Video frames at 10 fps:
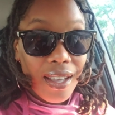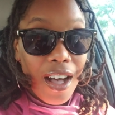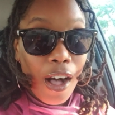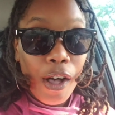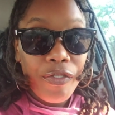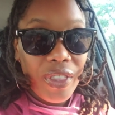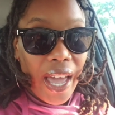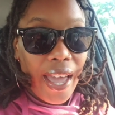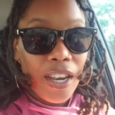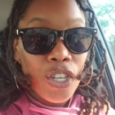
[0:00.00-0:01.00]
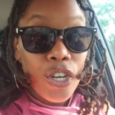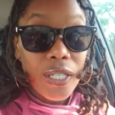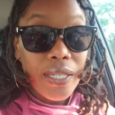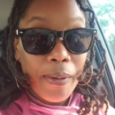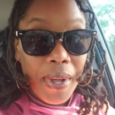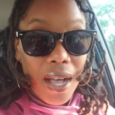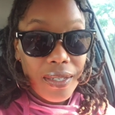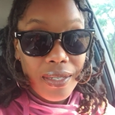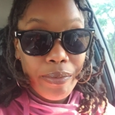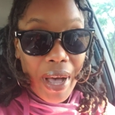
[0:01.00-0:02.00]
of that, your
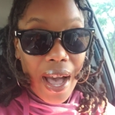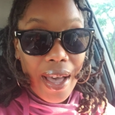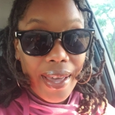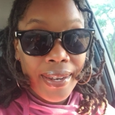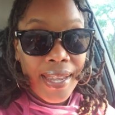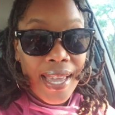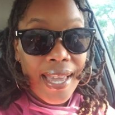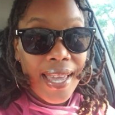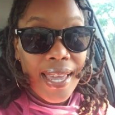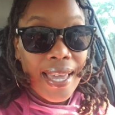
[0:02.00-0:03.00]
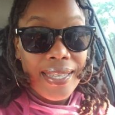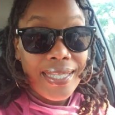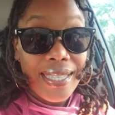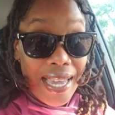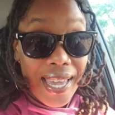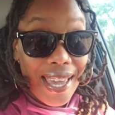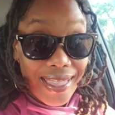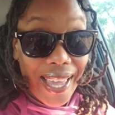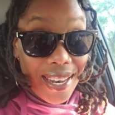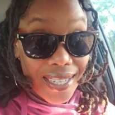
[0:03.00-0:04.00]
subconscious mind is thinking
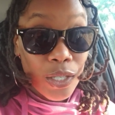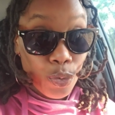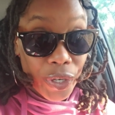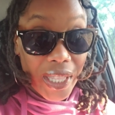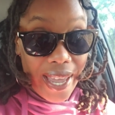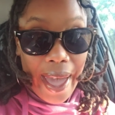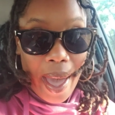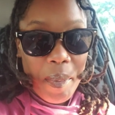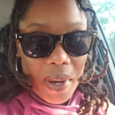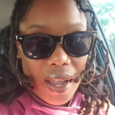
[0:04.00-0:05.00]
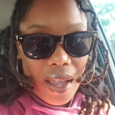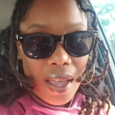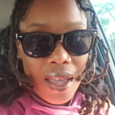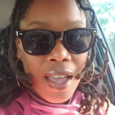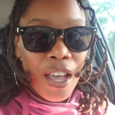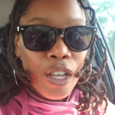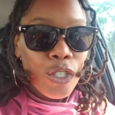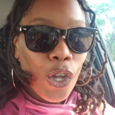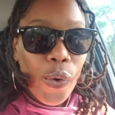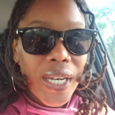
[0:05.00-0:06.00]
that it's really happening.
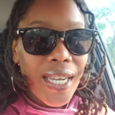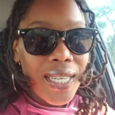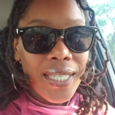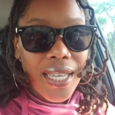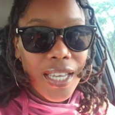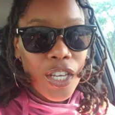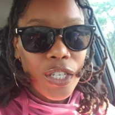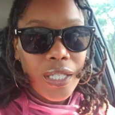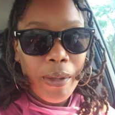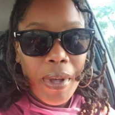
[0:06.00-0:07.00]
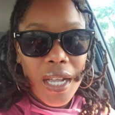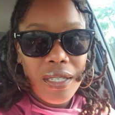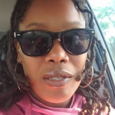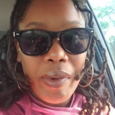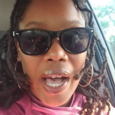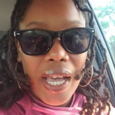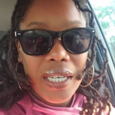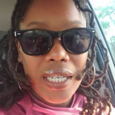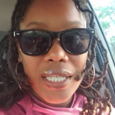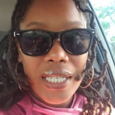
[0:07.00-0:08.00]
So your subconscious
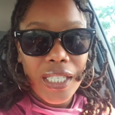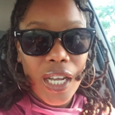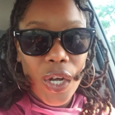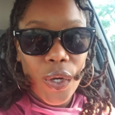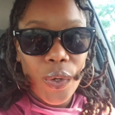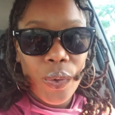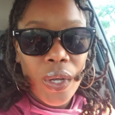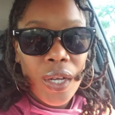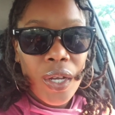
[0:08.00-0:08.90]
mind doesn't know